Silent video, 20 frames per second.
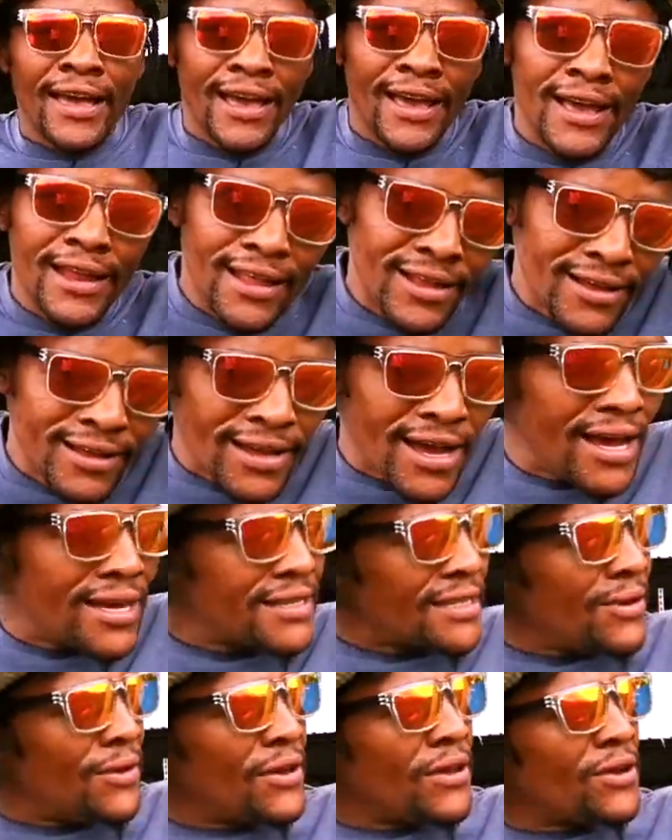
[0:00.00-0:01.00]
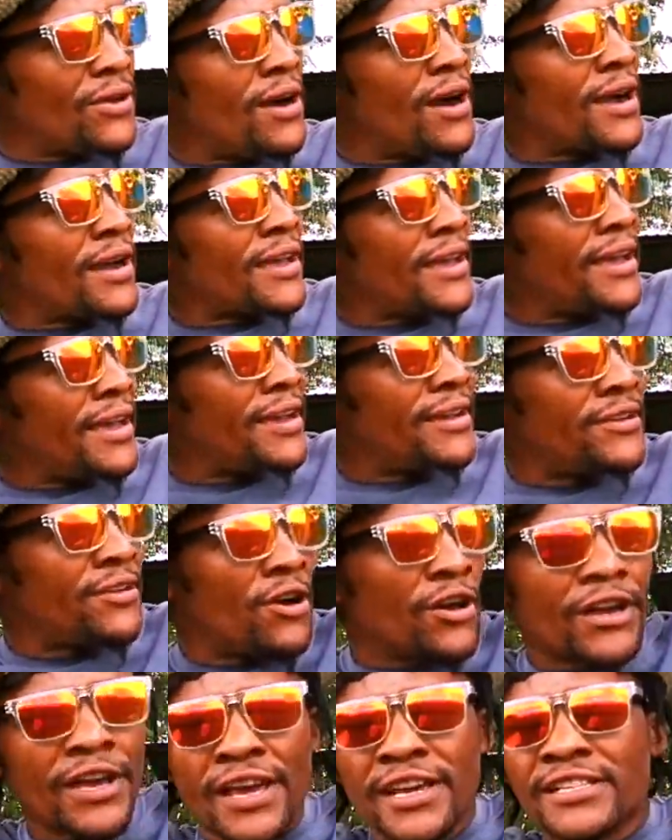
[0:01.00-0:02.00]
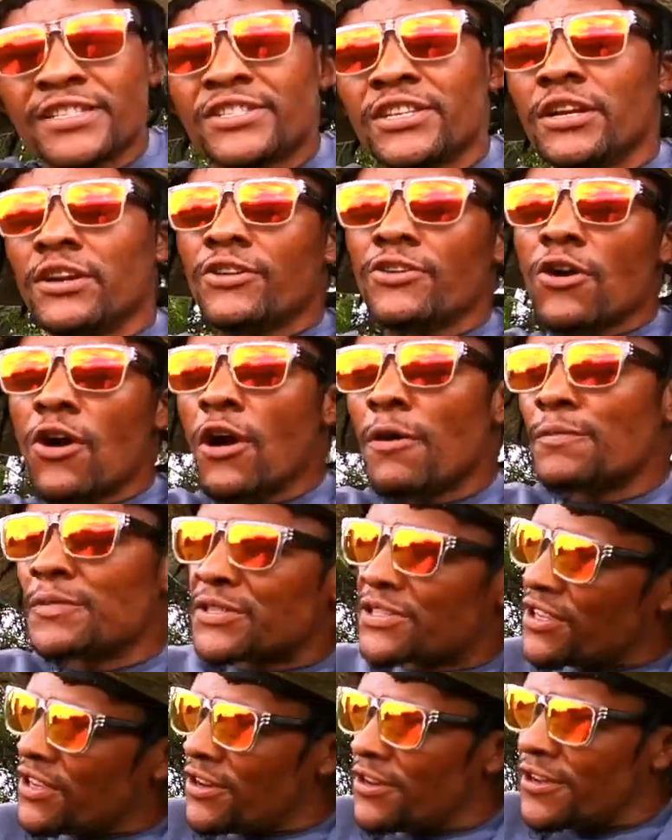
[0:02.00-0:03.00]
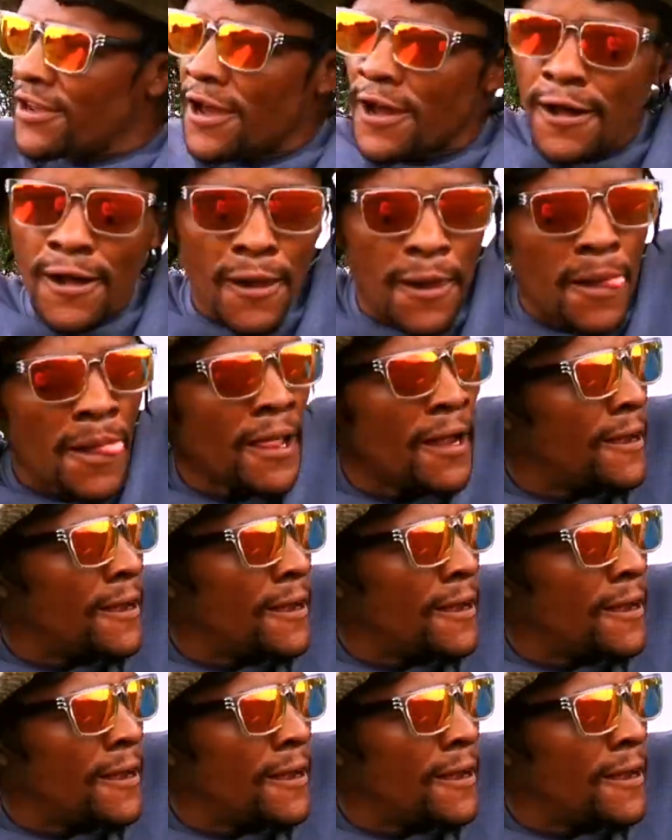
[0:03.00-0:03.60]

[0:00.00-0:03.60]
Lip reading: hello guys, there we go again. Okay, still Rob, still here.